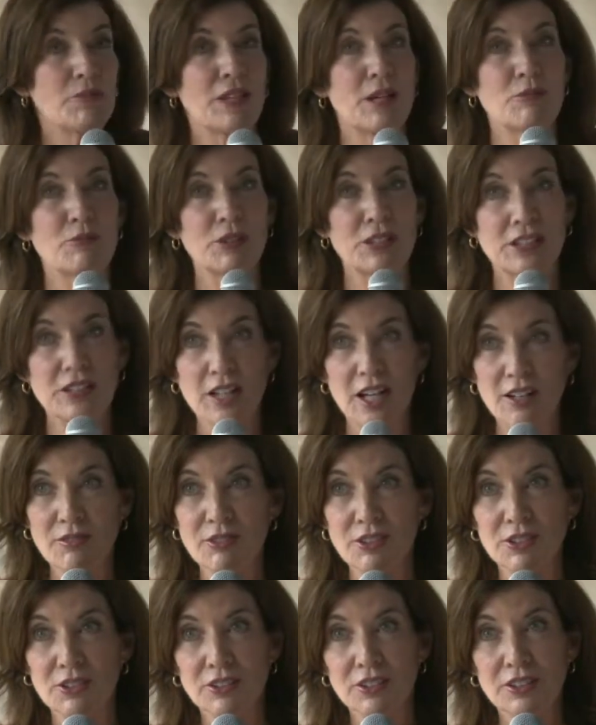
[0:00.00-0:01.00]
them
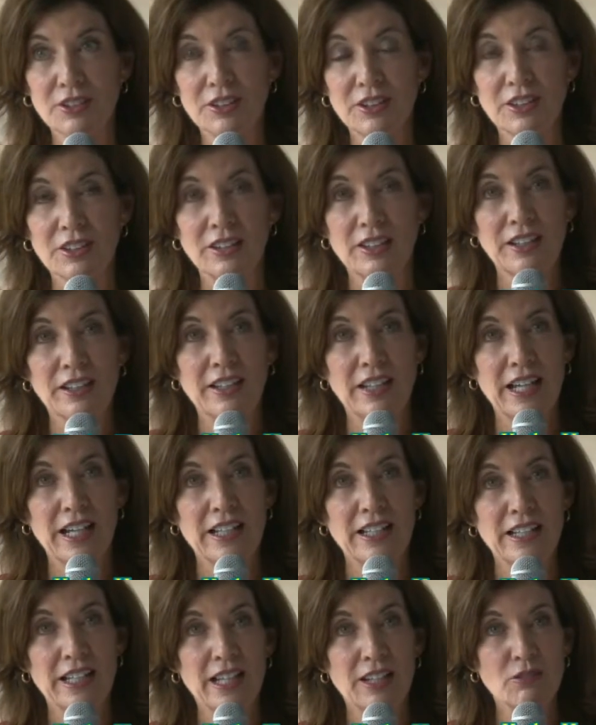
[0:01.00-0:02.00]
recover. And
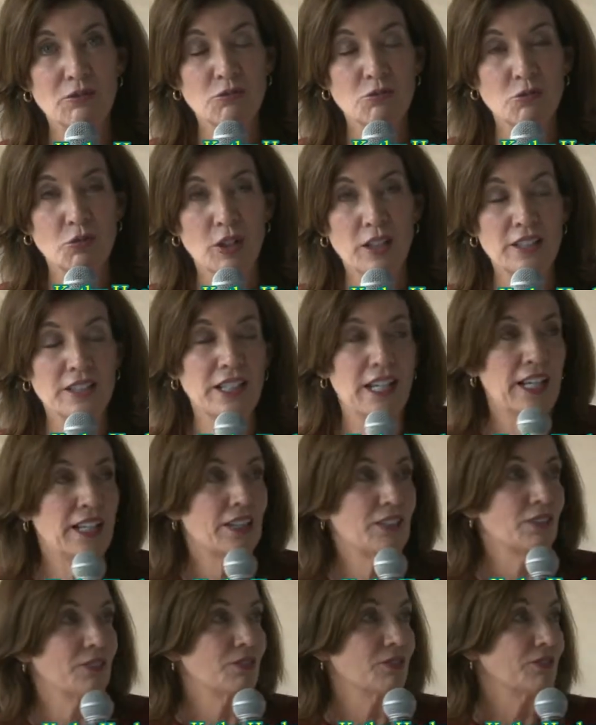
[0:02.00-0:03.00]
he had one
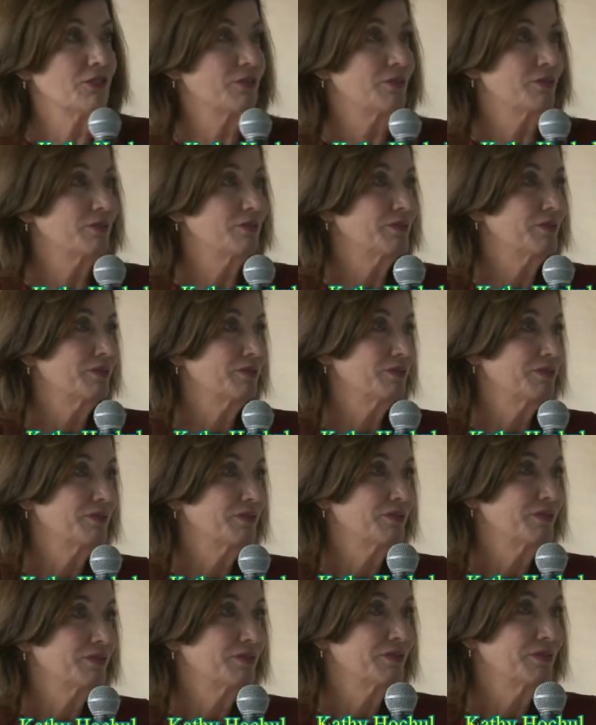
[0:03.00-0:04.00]
day,
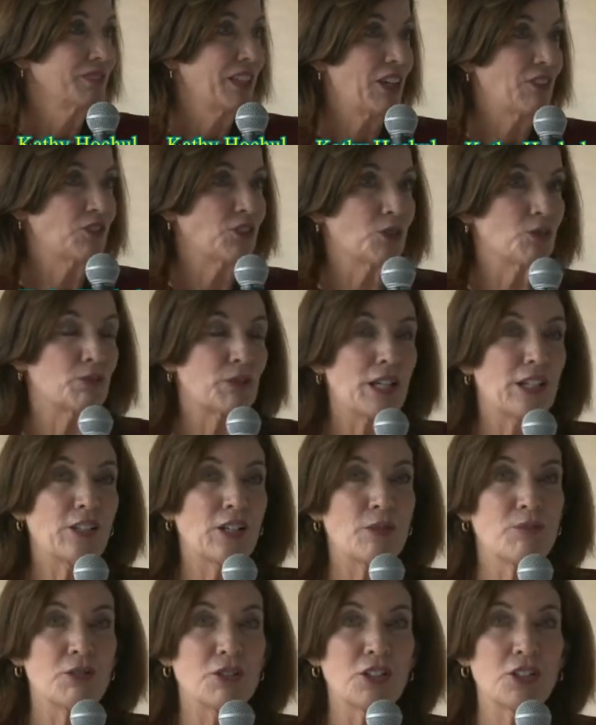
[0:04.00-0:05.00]
after a
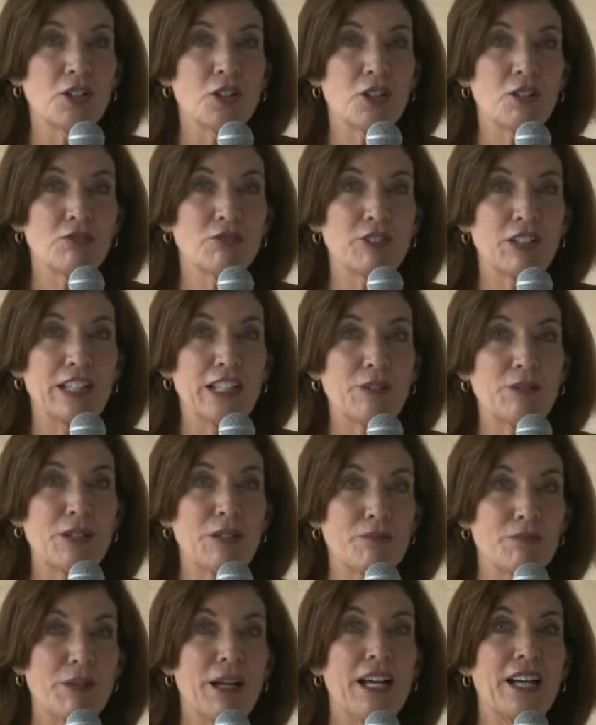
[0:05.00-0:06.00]
breakup with a girlfriend, he
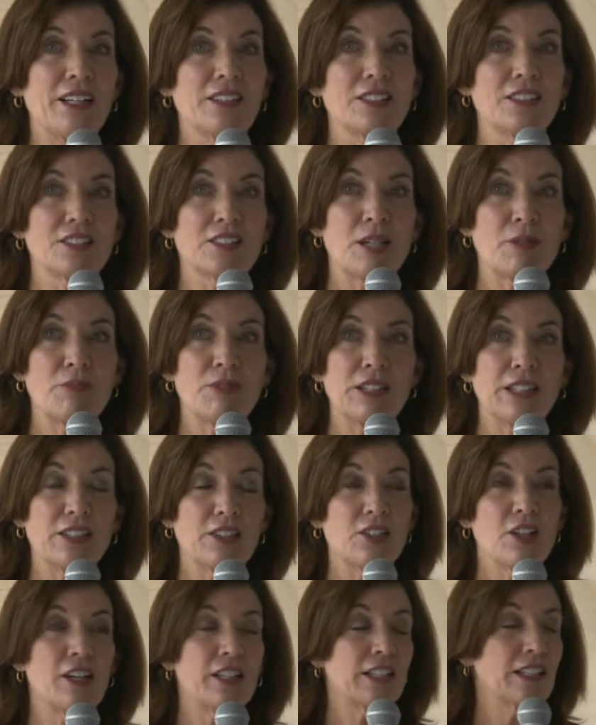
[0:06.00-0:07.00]
went back to something he
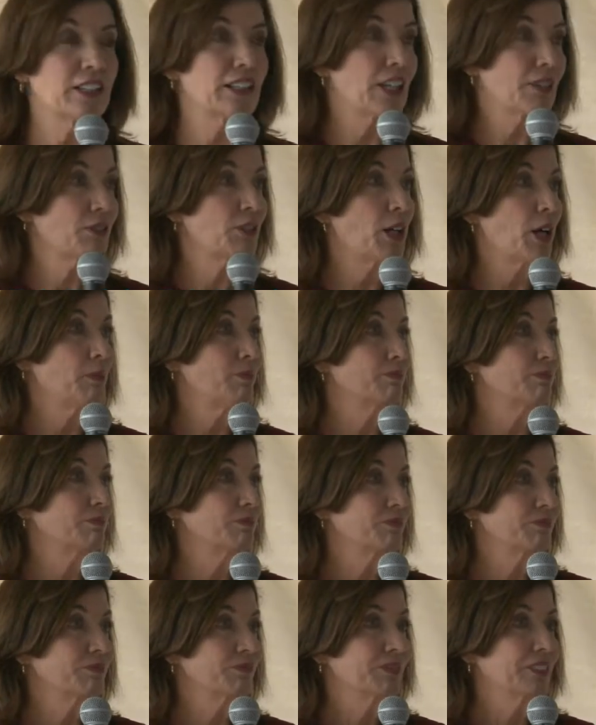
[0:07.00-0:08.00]
thought he'd given up.
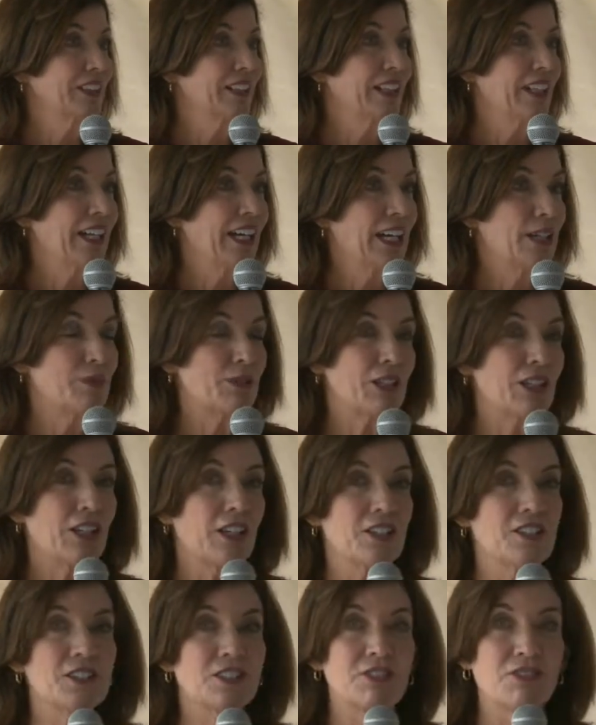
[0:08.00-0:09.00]
And
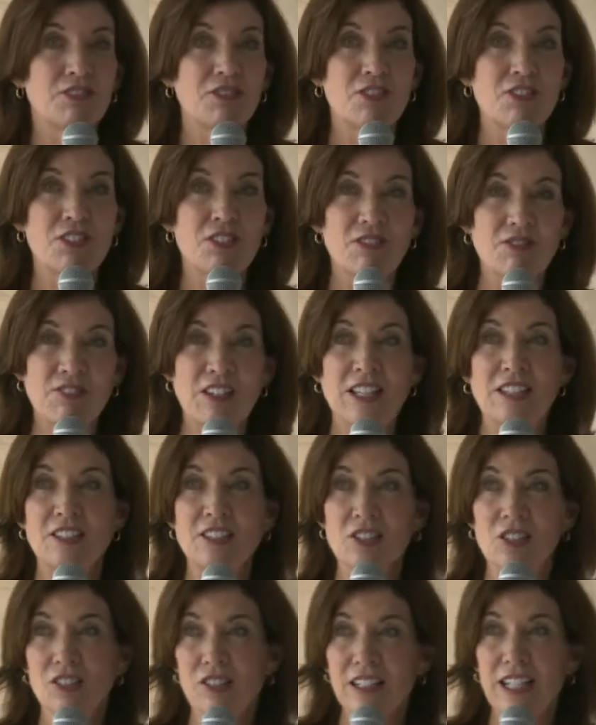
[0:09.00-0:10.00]
because of the
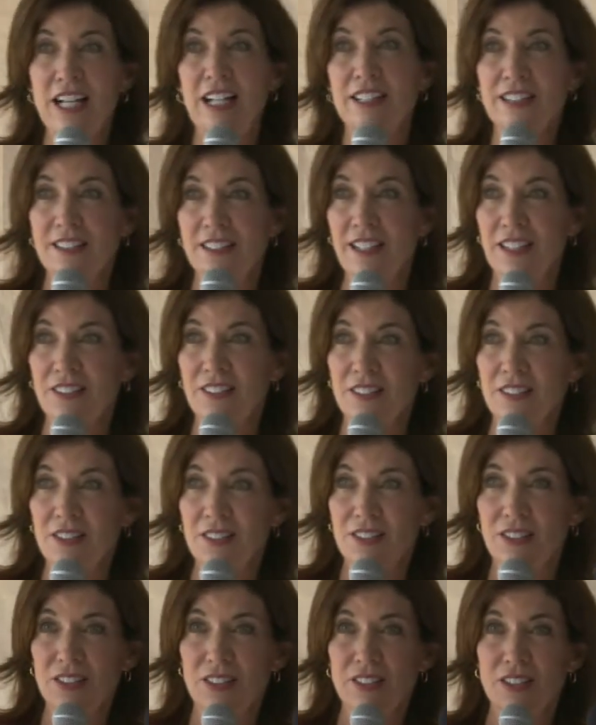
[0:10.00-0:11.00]
fentanyl content,
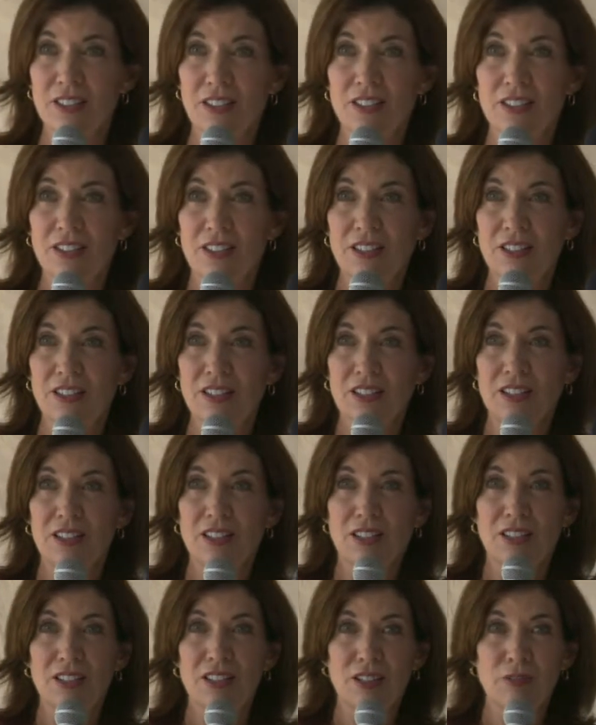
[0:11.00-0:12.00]

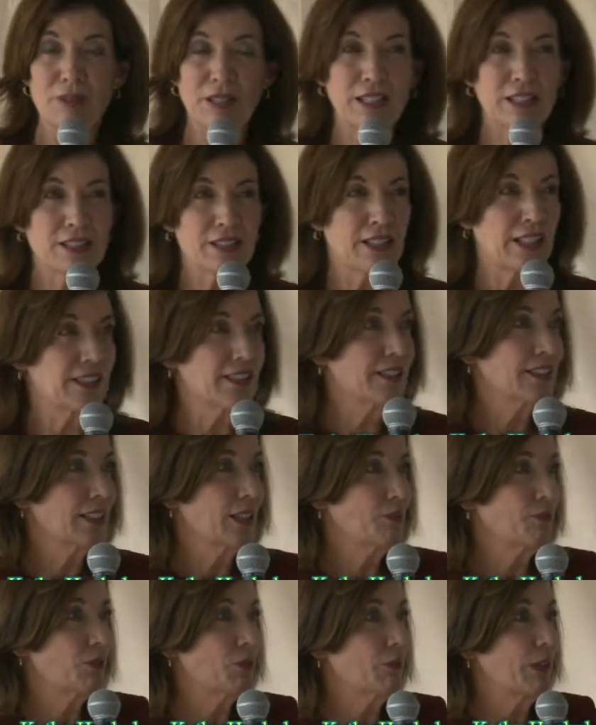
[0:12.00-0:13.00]
we, he
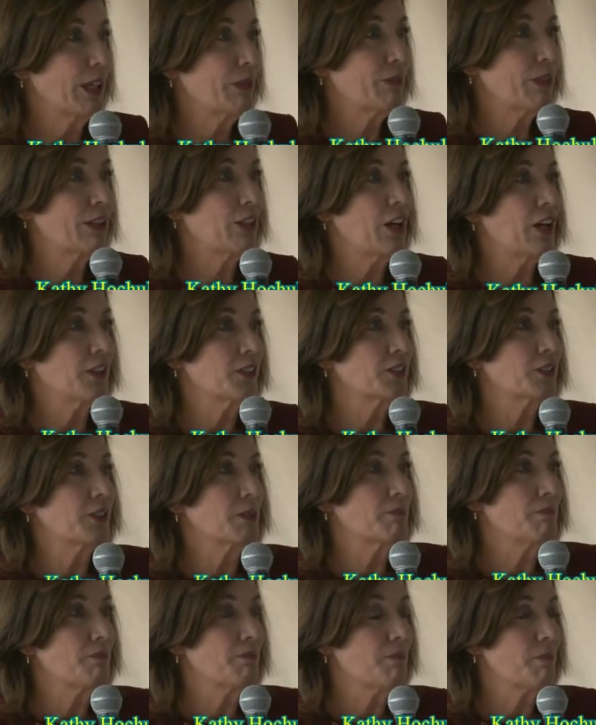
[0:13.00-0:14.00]
slipped away and we lost him.